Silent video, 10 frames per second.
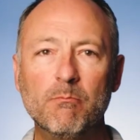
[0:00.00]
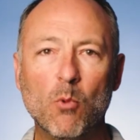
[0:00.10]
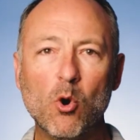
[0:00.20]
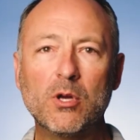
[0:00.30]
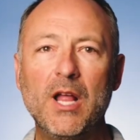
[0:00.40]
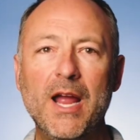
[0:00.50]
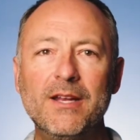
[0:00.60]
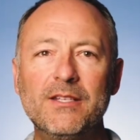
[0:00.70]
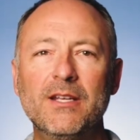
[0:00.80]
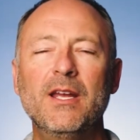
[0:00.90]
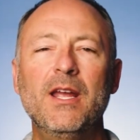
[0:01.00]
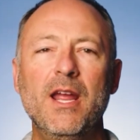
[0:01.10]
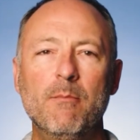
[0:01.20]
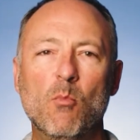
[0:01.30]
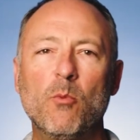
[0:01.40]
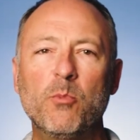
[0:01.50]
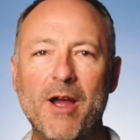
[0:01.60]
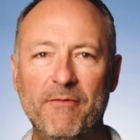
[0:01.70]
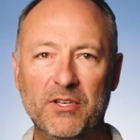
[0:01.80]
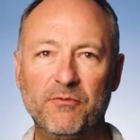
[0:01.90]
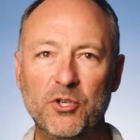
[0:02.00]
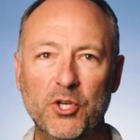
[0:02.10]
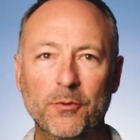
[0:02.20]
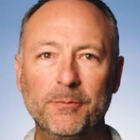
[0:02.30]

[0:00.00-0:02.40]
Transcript: more clients and more profits for you.